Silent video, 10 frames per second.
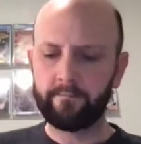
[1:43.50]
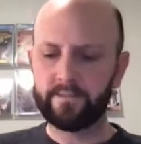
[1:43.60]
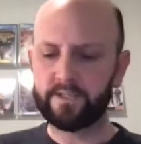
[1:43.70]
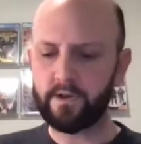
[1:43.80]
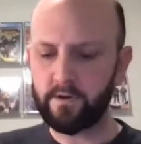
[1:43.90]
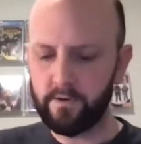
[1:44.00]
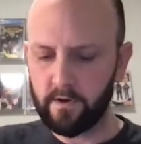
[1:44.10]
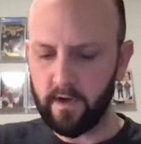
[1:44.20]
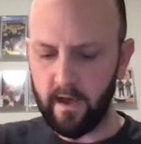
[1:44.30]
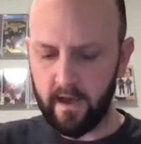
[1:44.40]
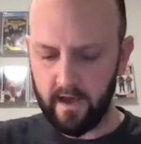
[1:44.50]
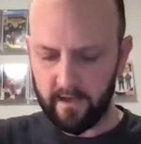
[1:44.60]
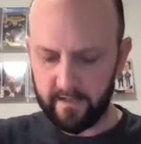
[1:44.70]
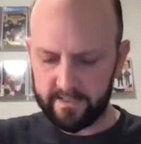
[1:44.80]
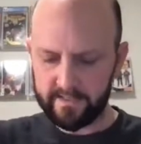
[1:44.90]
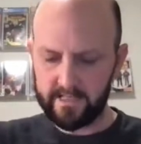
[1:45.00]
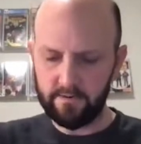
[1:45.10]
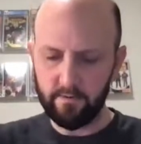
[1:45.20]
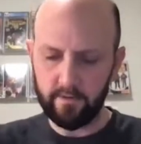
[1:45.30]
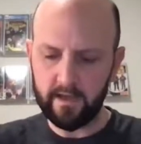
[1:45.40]
So let's see
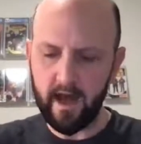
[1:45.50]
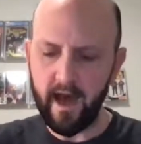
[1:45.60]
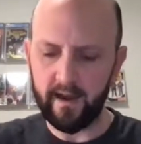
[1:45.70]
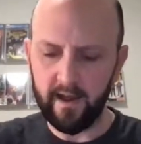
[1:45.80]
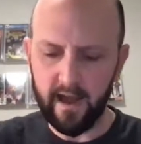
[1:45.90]
what we got.